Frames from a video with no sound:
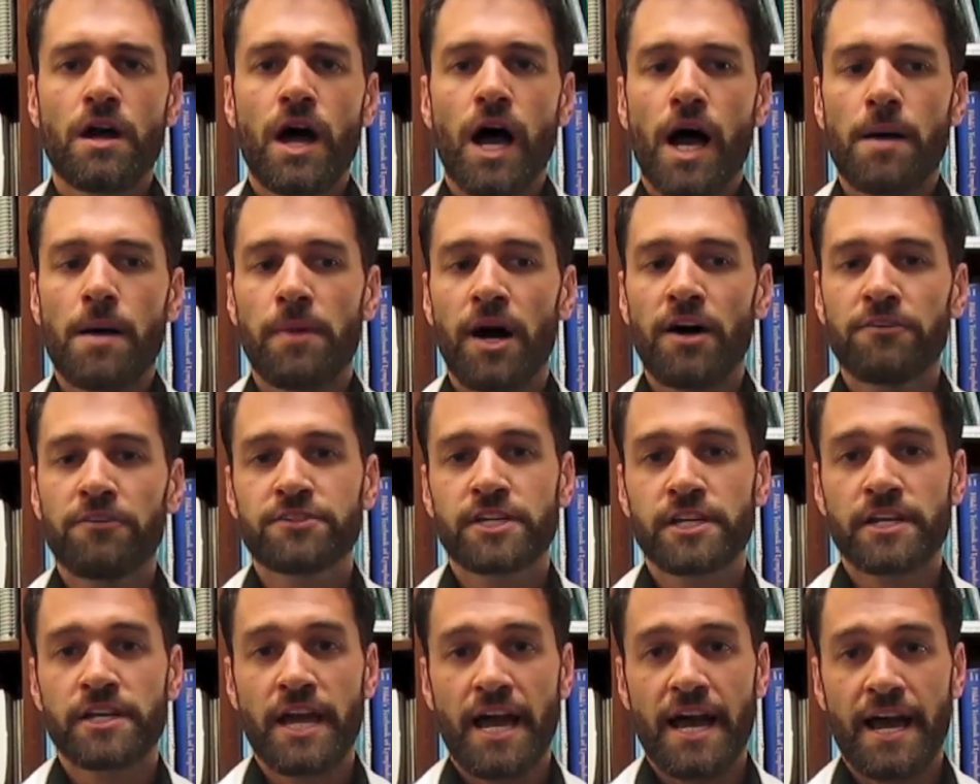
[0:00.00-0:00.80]
I'm
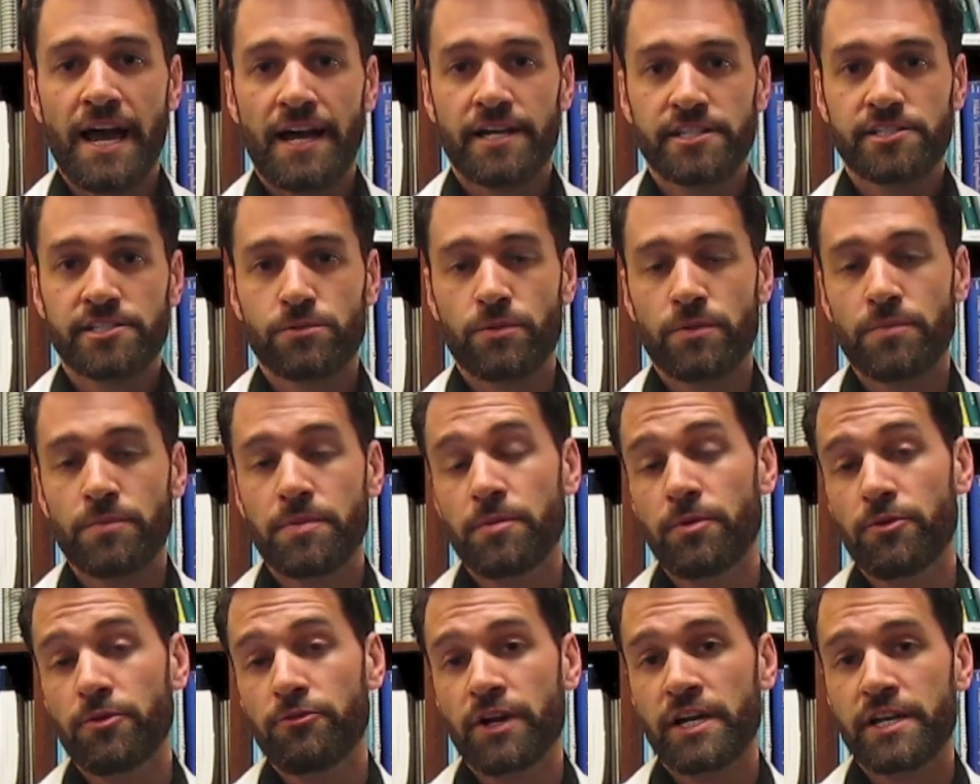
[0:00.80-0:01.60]
often asked when
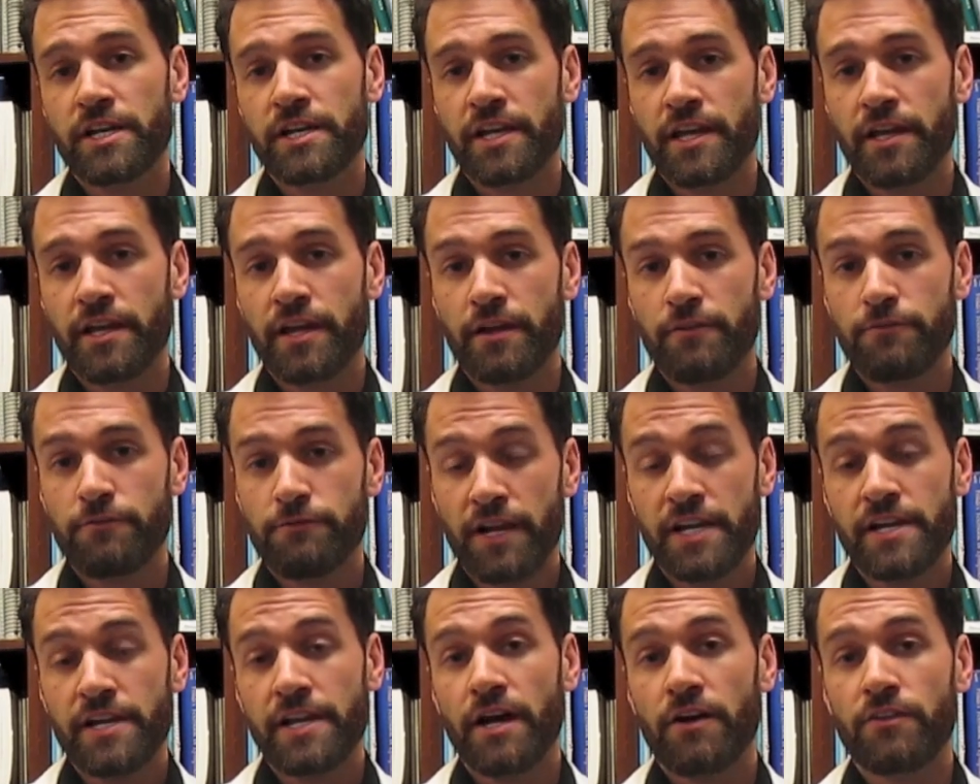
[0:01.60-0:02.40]
people finding me,
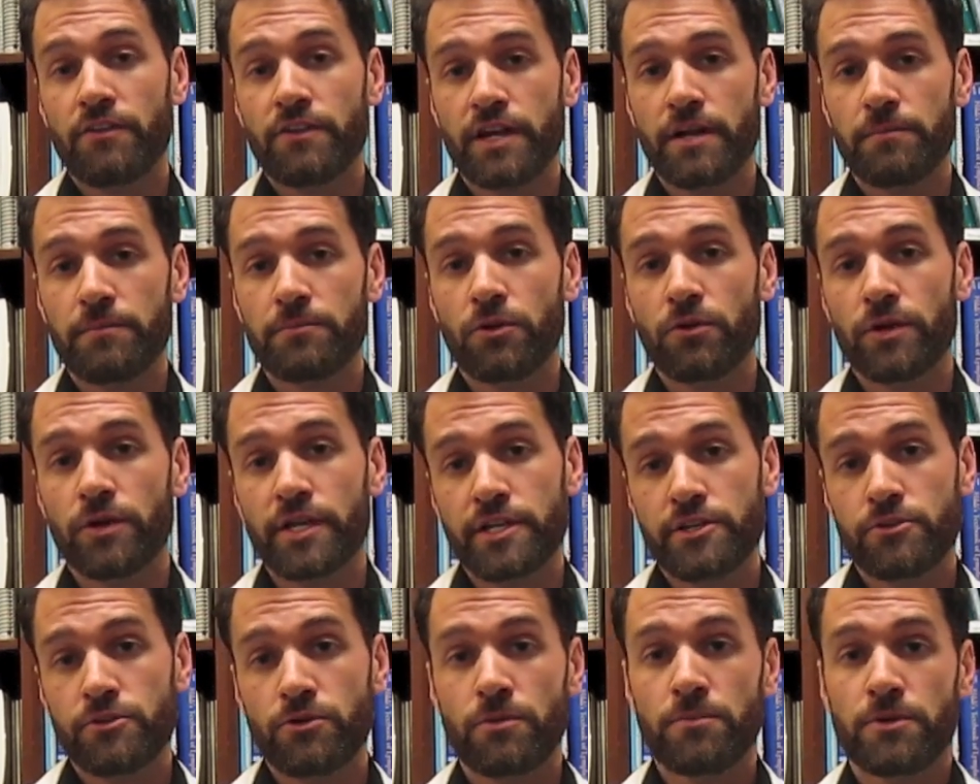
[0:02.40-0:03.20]
find out that I'm going
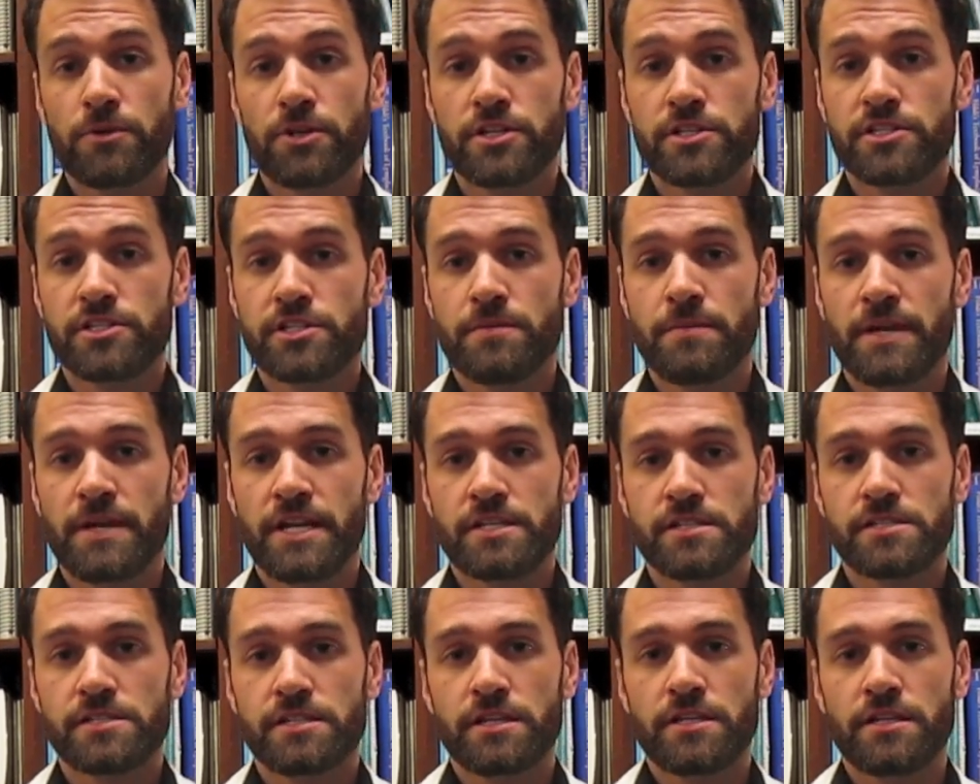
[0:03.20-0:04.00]
into emergency
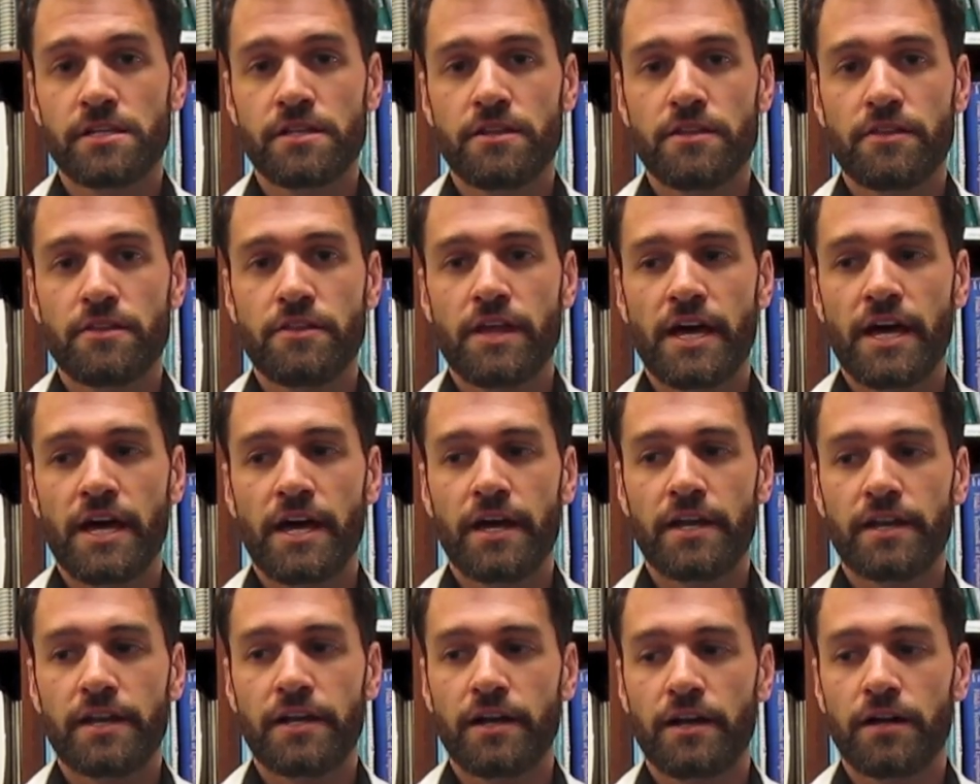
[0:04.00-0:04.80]
medicine
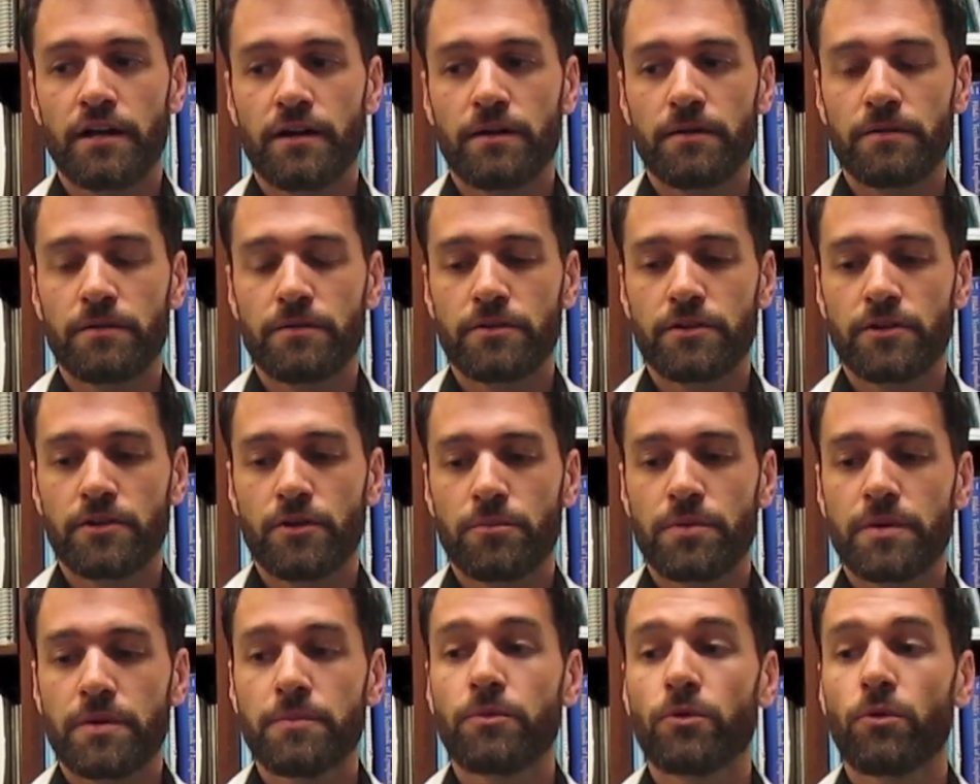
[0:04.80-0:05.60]
that uh, you know
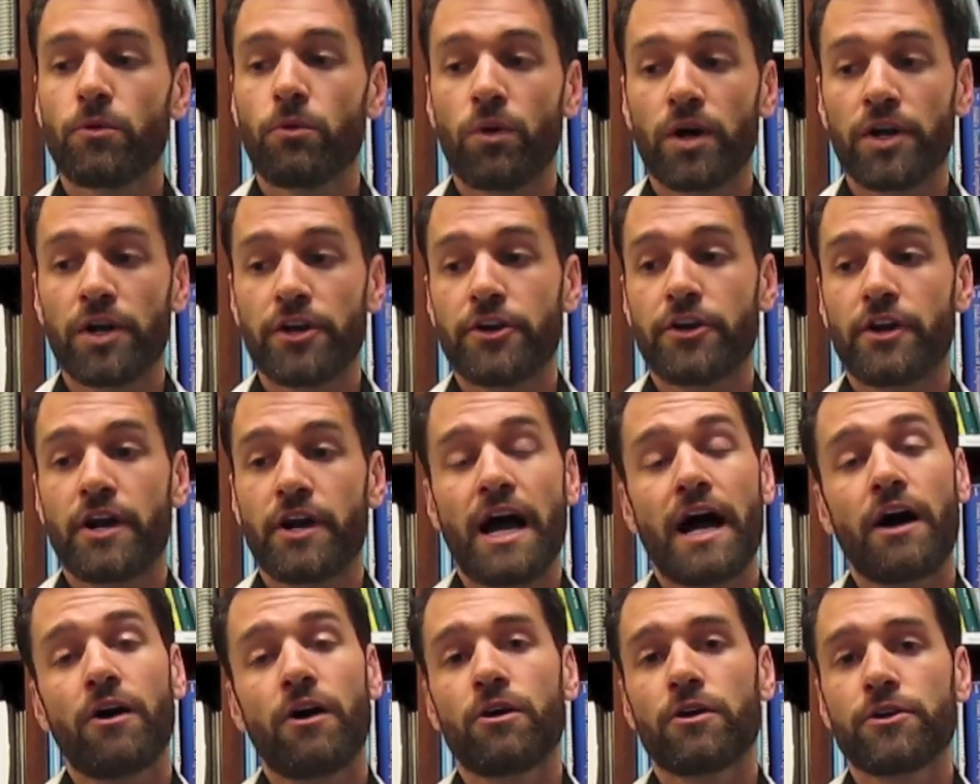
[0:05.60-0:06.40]
people wonder
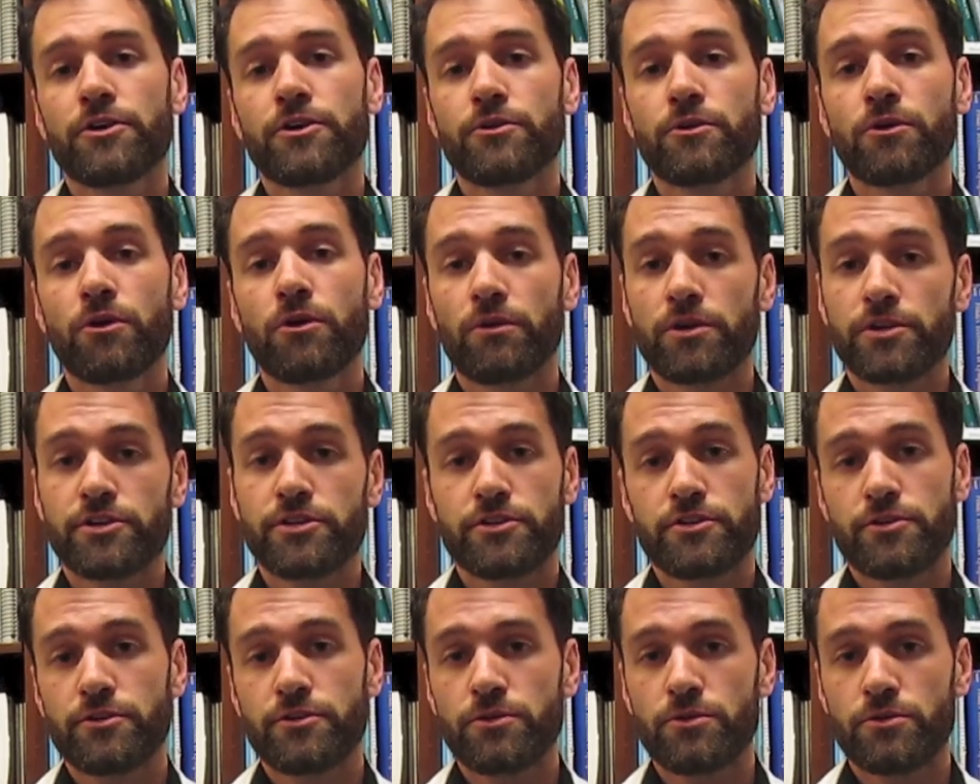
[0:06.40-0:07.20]
how are you going
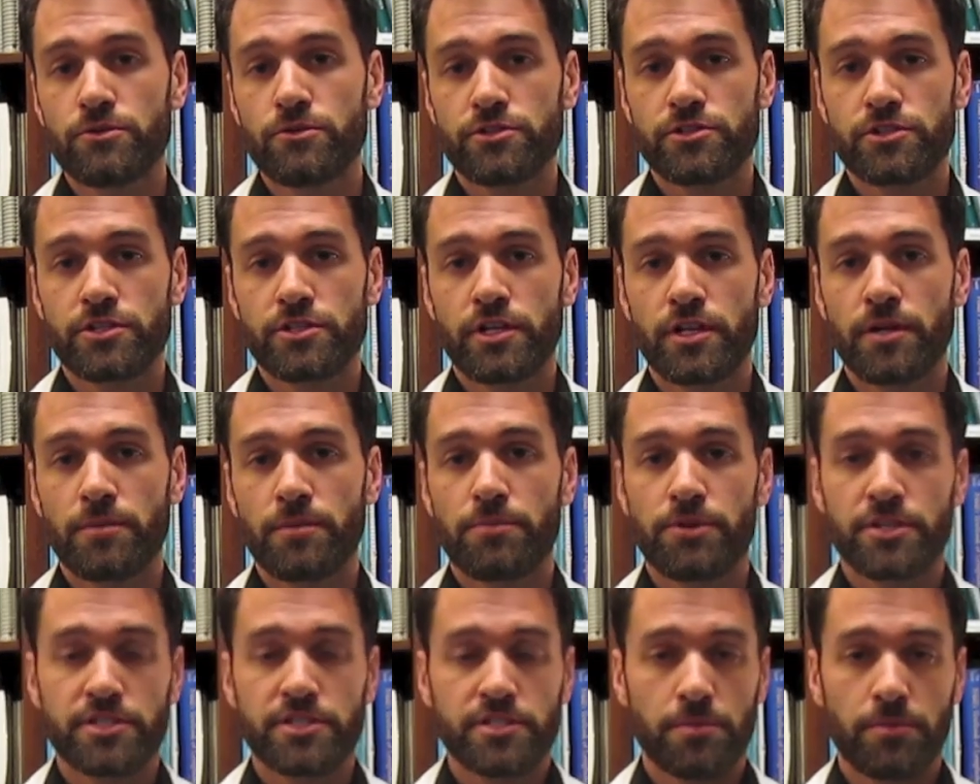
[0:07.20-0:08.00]
to use the
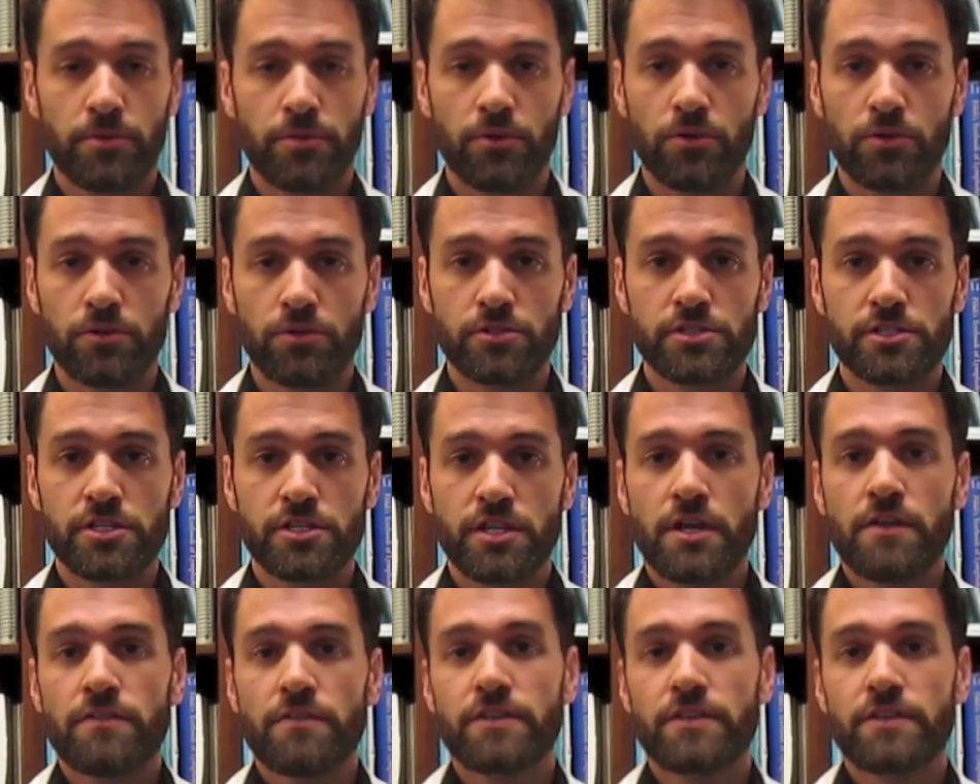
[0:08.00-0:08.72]
principles,